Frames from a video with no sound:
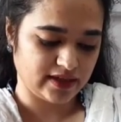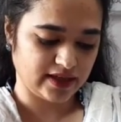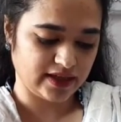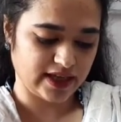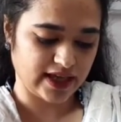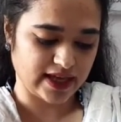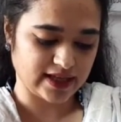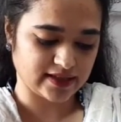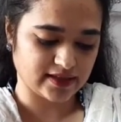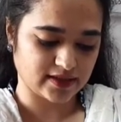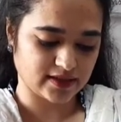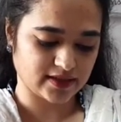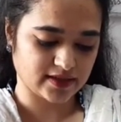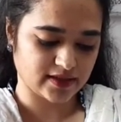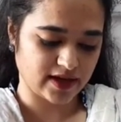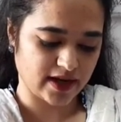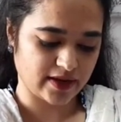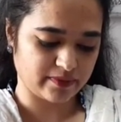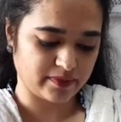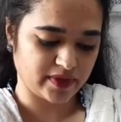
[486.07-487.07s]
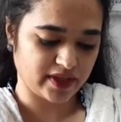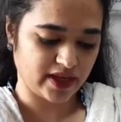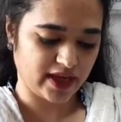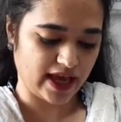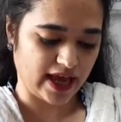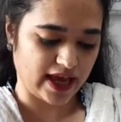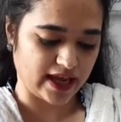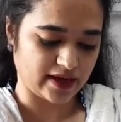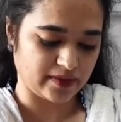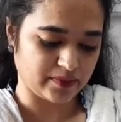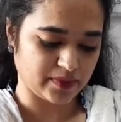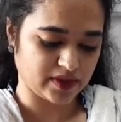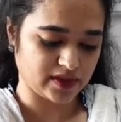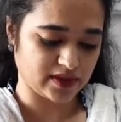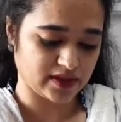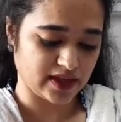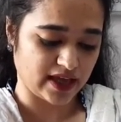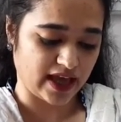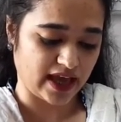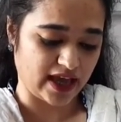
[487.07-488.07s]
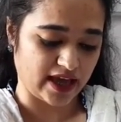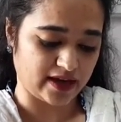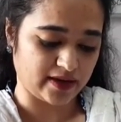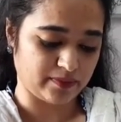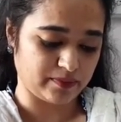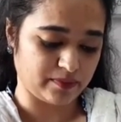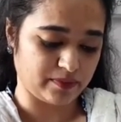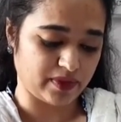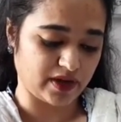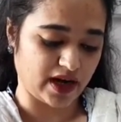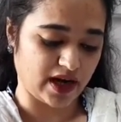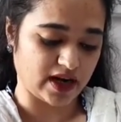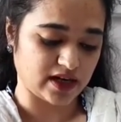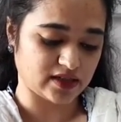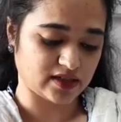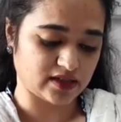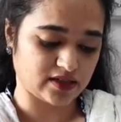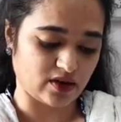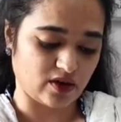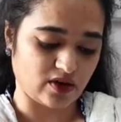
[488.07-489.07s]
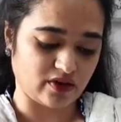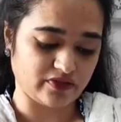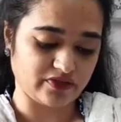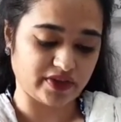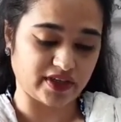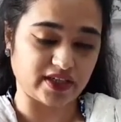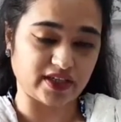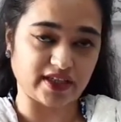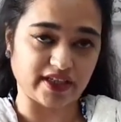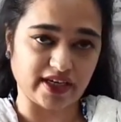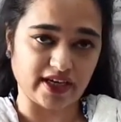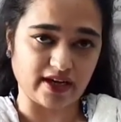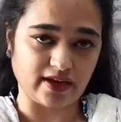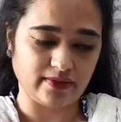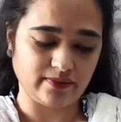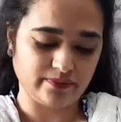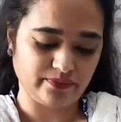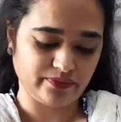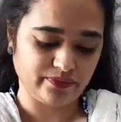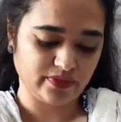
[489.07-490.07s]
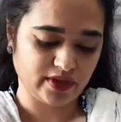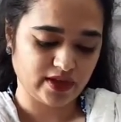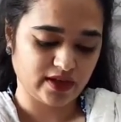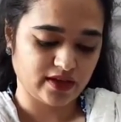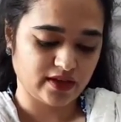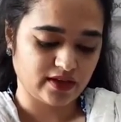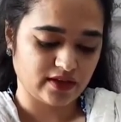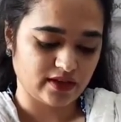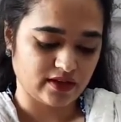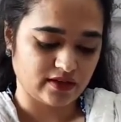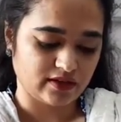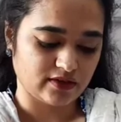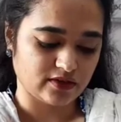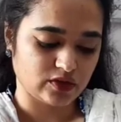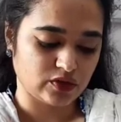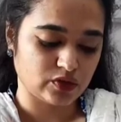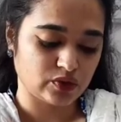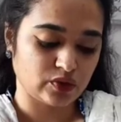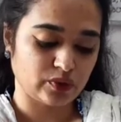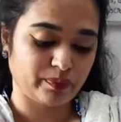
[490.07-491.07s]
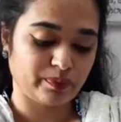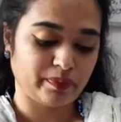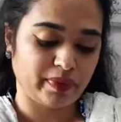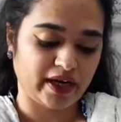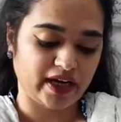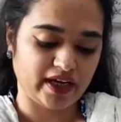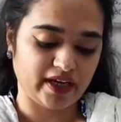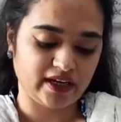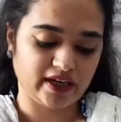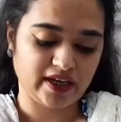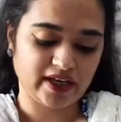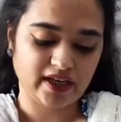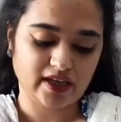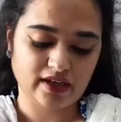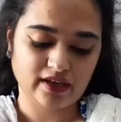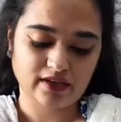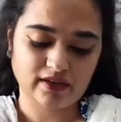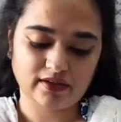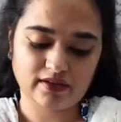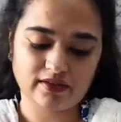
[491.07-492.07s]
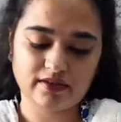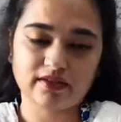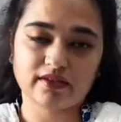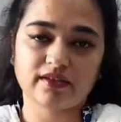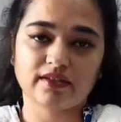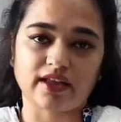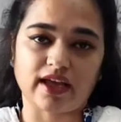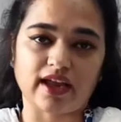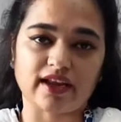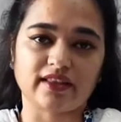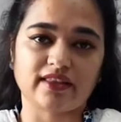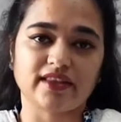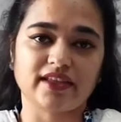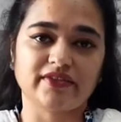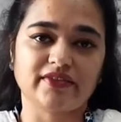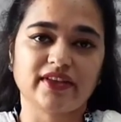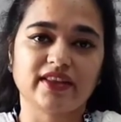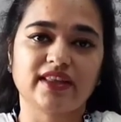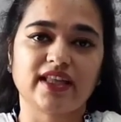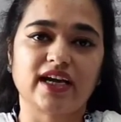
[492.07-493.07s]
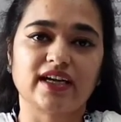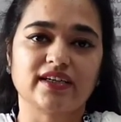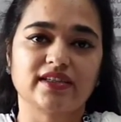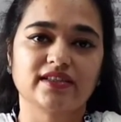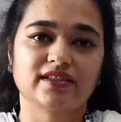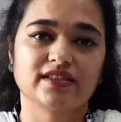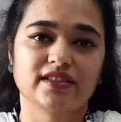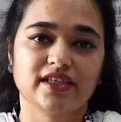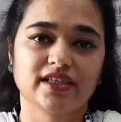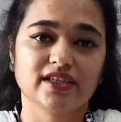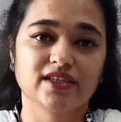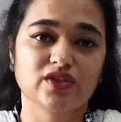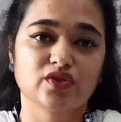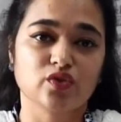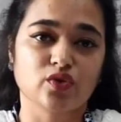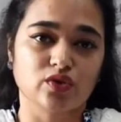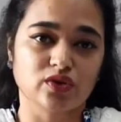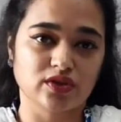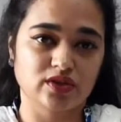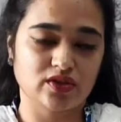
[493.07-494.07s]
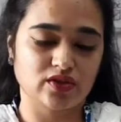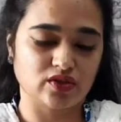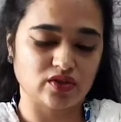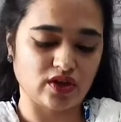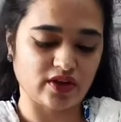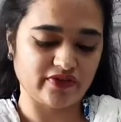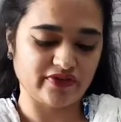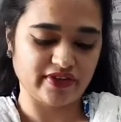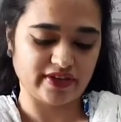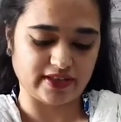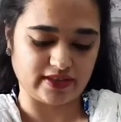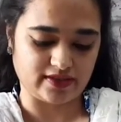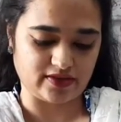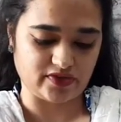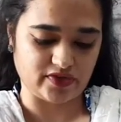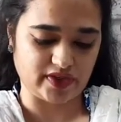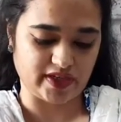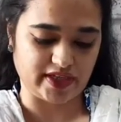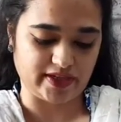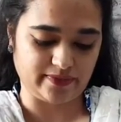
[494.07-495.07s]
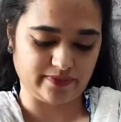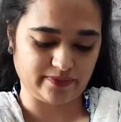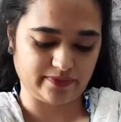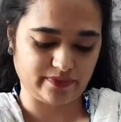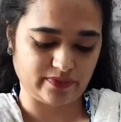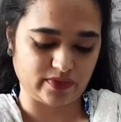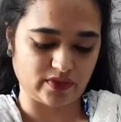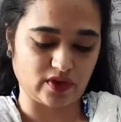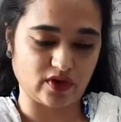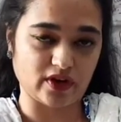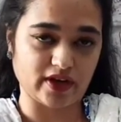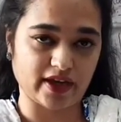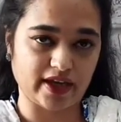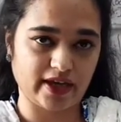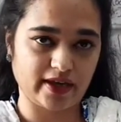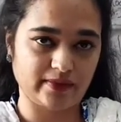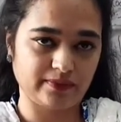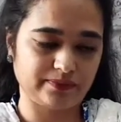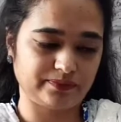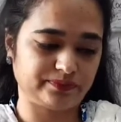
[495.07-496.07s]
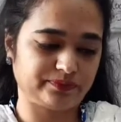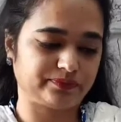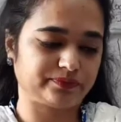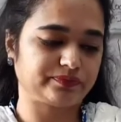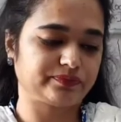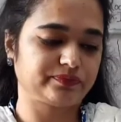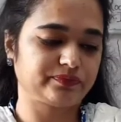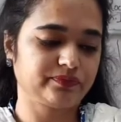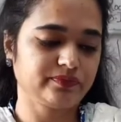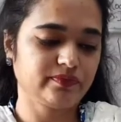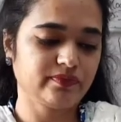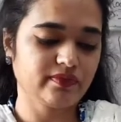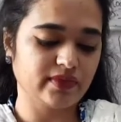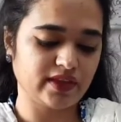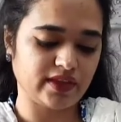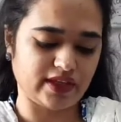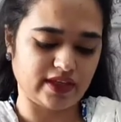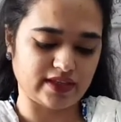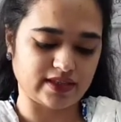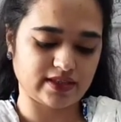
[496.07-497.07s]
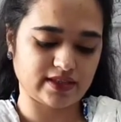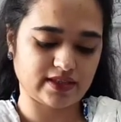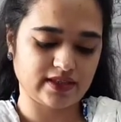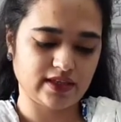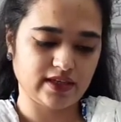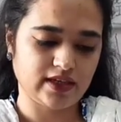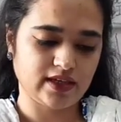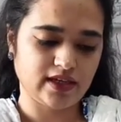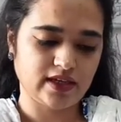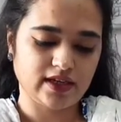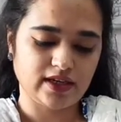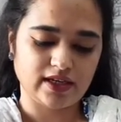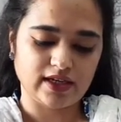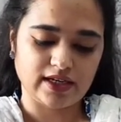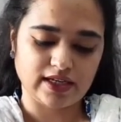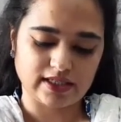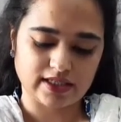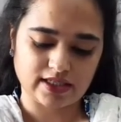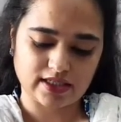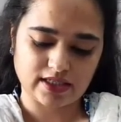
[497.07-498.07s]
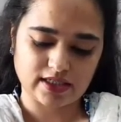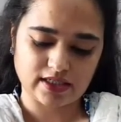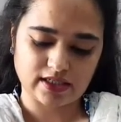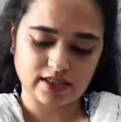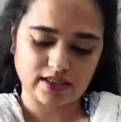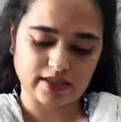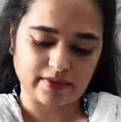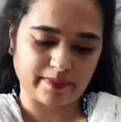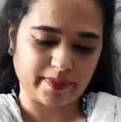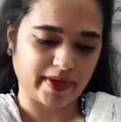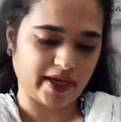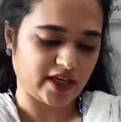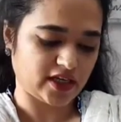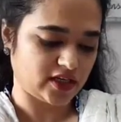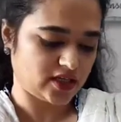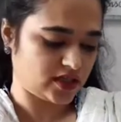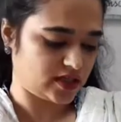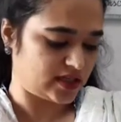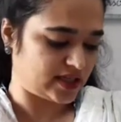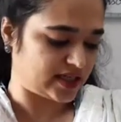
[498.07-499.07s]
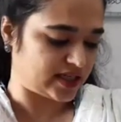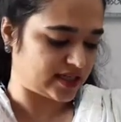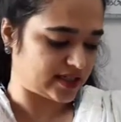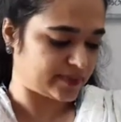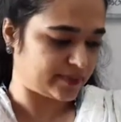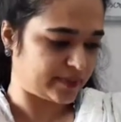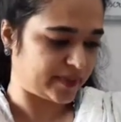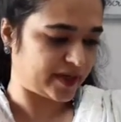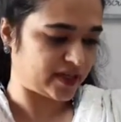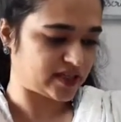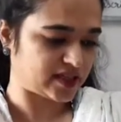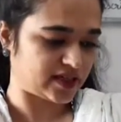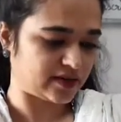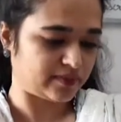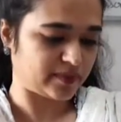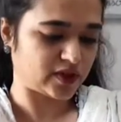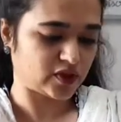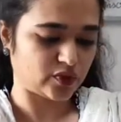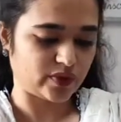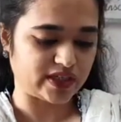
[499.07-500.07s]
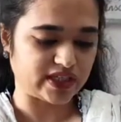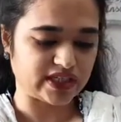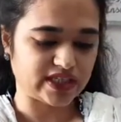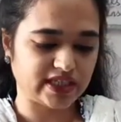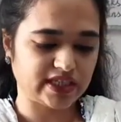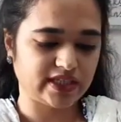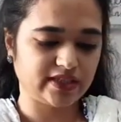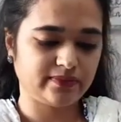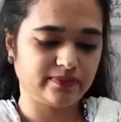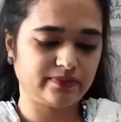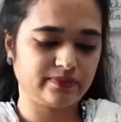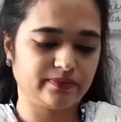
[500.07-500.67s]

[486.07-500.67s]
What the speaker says: has described the animals and plants of India through painting, and even that is the sources of history. Okay? Yes. Let's turn the page. That is page number 20.